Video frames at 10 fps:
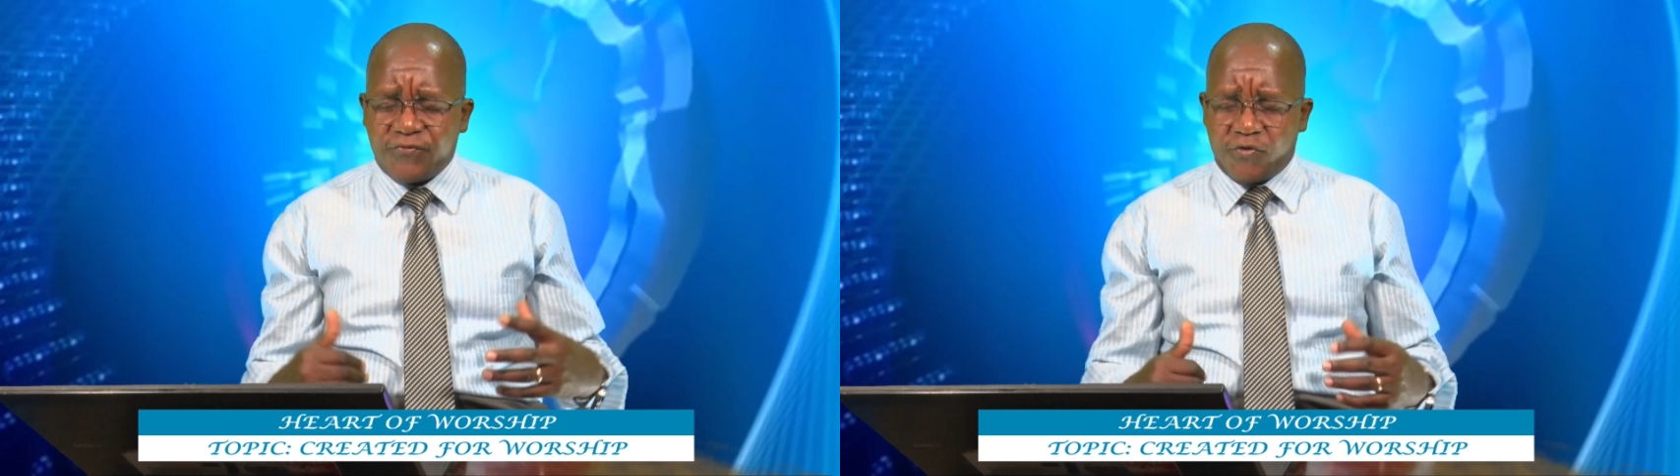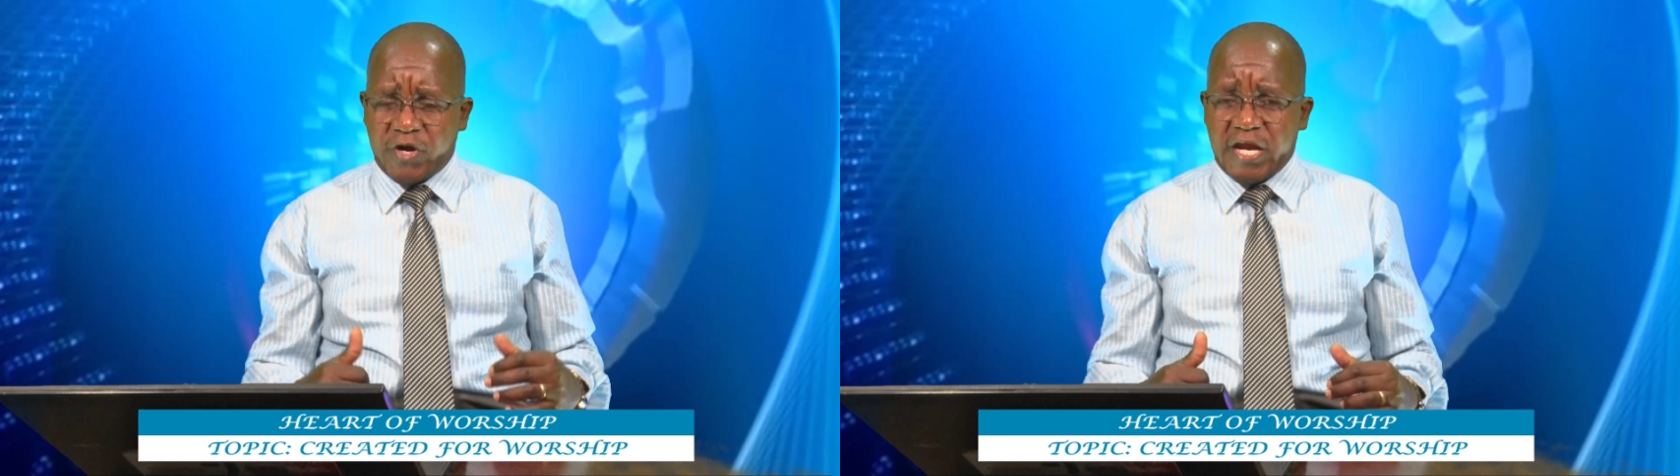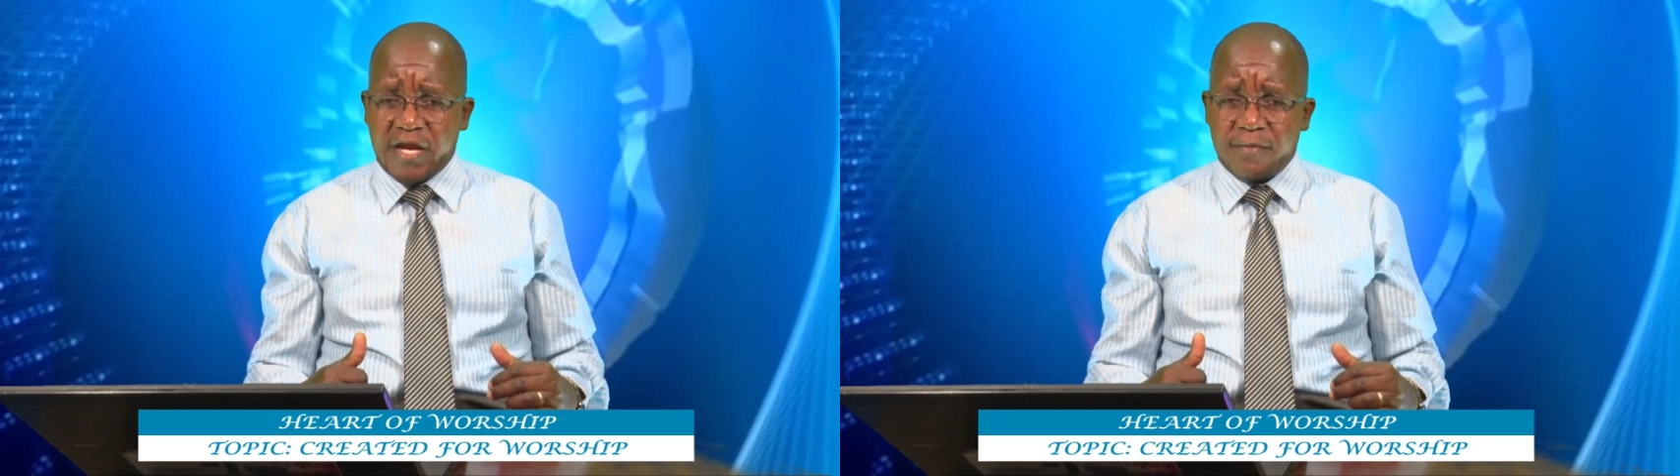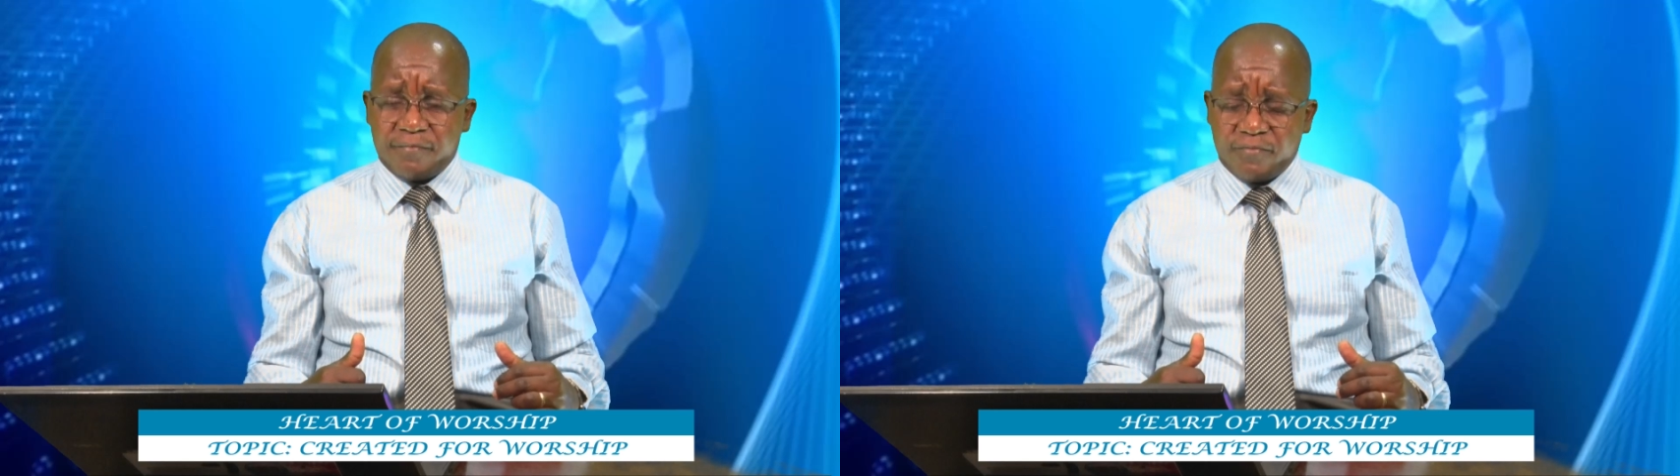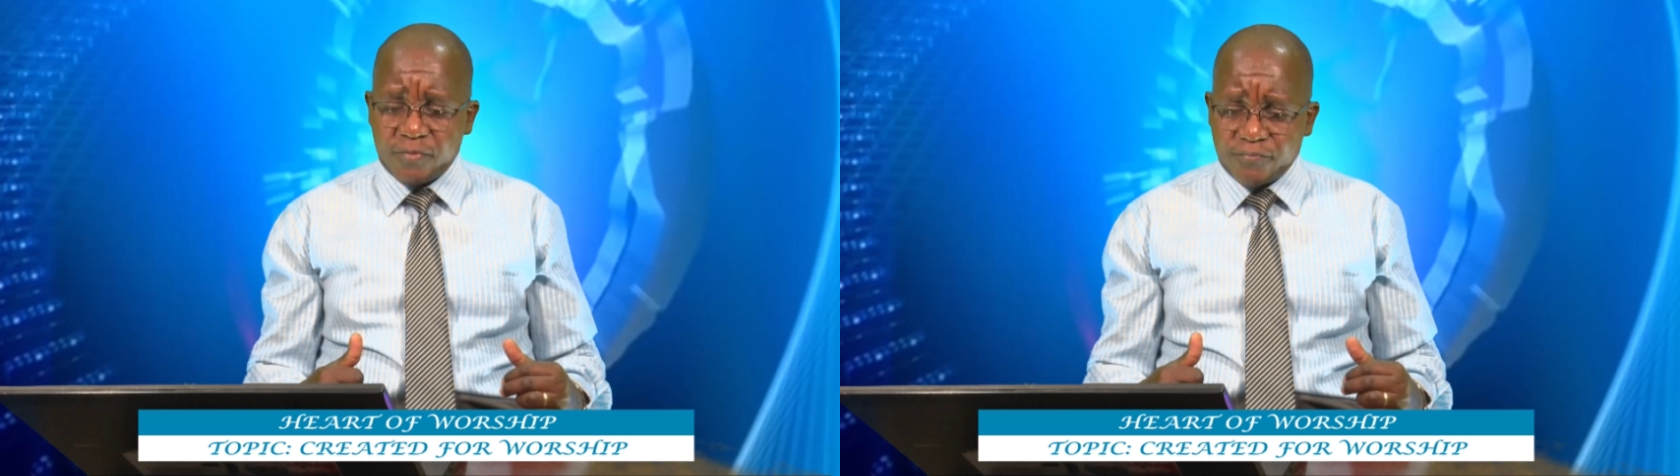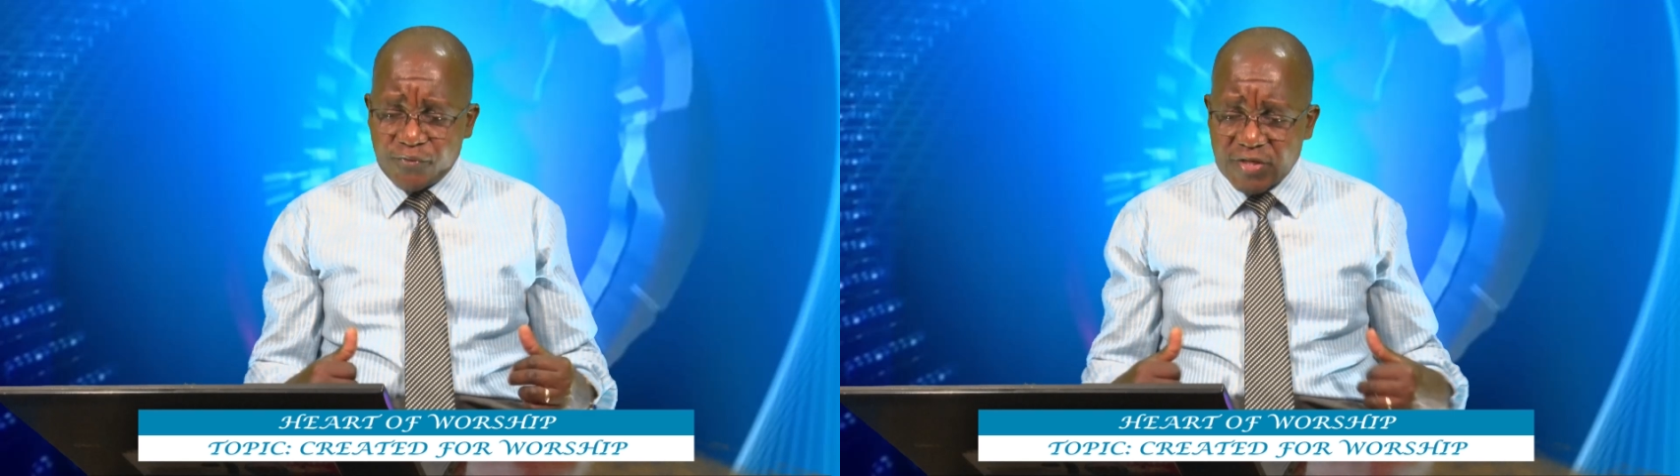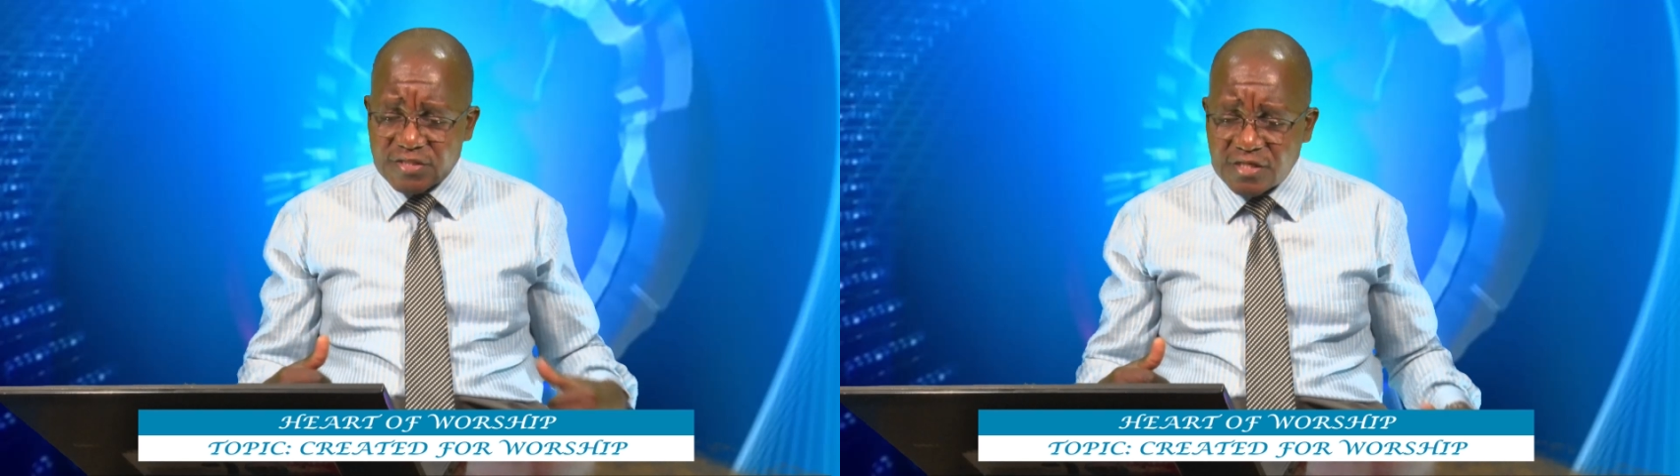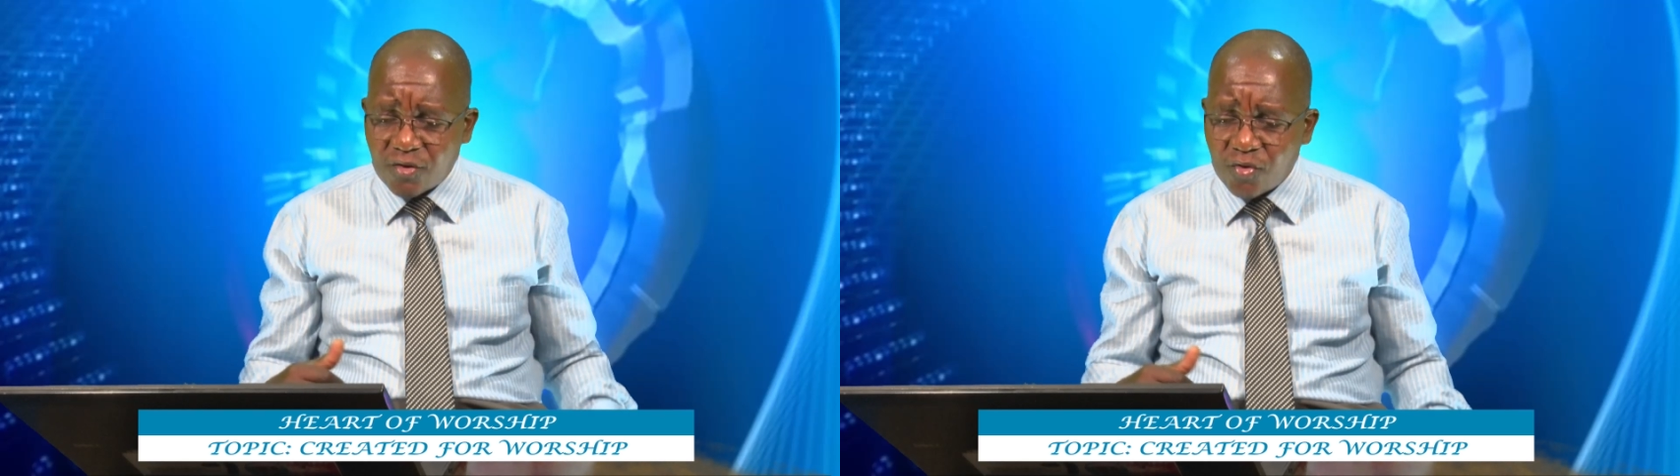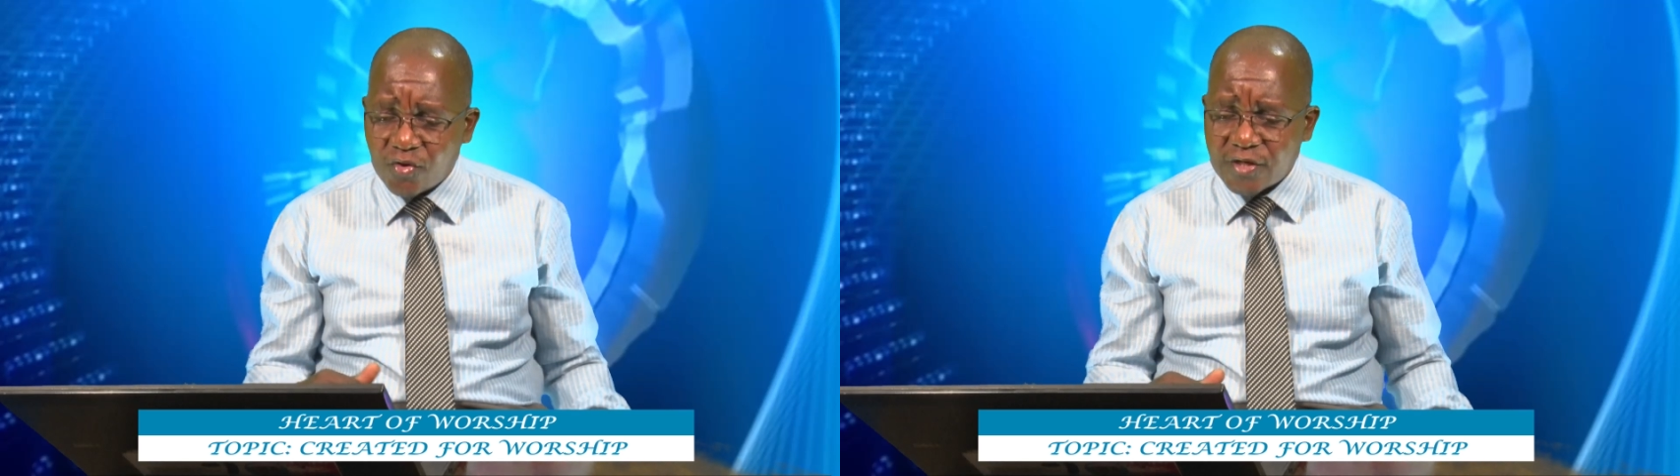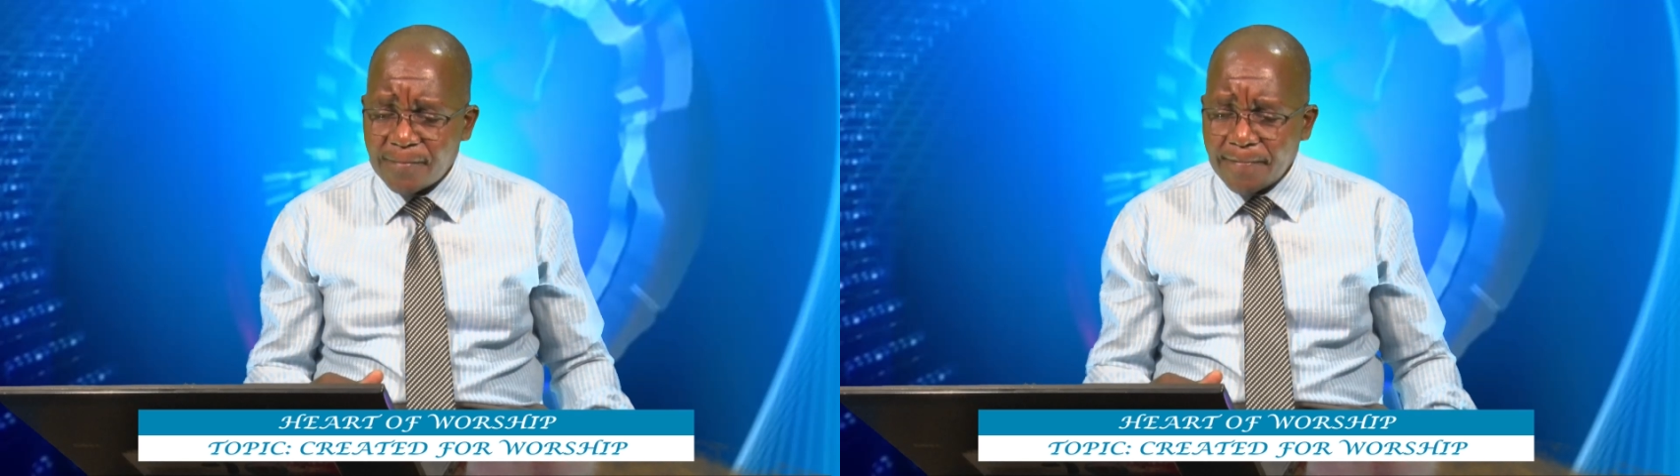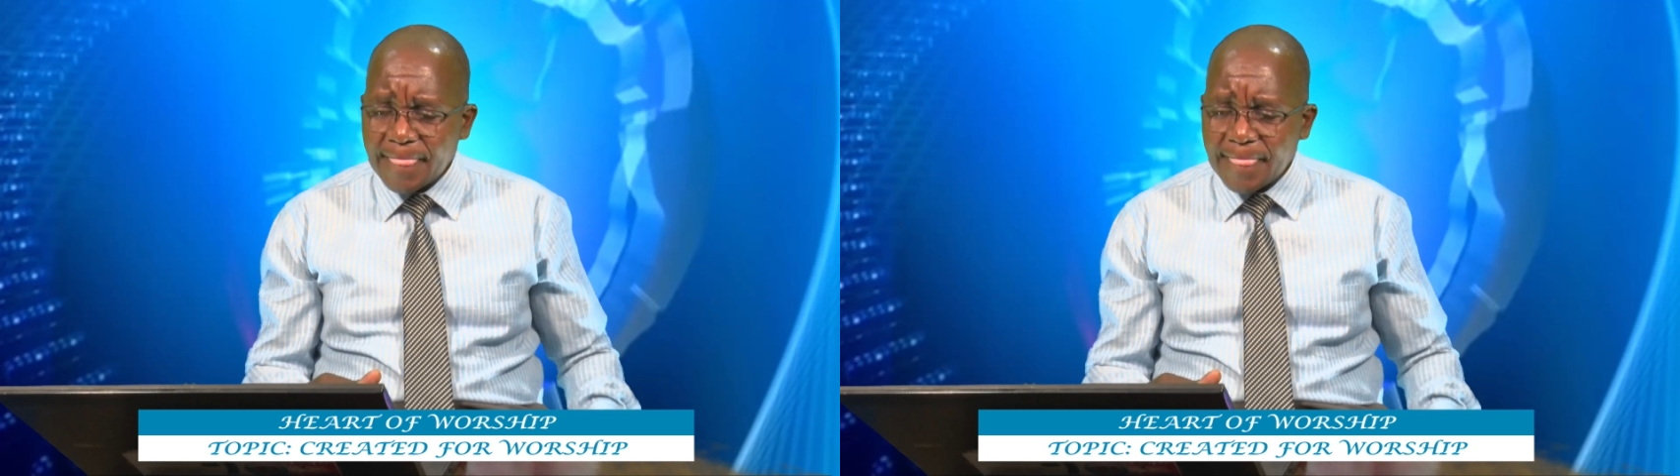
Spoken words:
for Him. Praise the Lord.